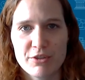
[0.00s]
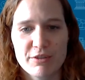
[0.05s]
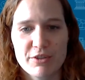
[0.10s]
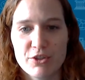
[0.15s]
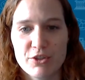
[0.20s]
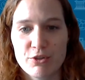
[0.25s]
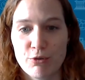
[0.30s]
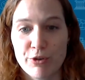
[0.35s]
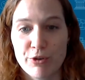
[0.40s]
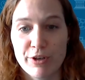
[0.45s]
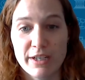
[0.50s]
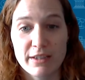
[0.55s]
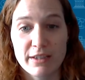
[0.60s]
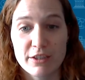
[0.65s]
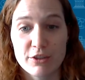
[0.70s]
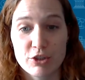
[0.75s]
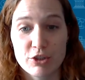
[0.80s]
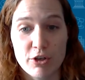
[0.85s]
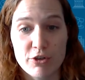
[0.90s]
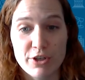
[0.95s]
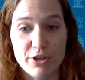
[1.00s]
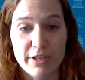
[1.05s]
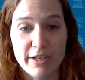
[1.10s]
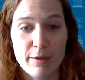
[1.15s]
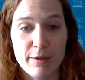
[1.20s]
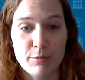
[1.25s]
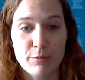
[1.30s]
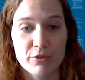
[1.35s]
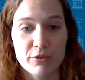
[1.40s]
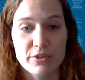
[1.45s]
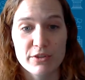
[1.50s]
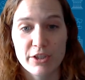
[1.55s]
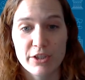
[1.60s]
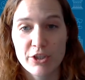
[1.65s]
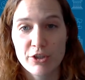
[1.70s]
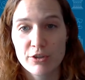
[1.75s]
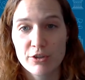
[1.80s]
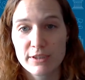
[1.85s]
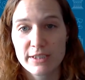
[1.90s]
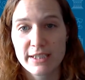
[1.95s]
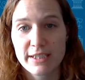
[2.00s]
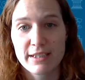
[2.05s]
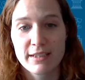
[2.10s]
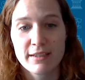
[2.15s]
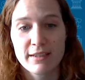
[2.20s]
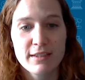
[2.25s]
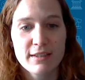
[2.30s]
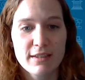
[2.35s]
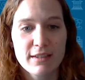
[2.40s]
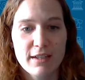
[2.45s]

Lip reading: storing the charging cables securely,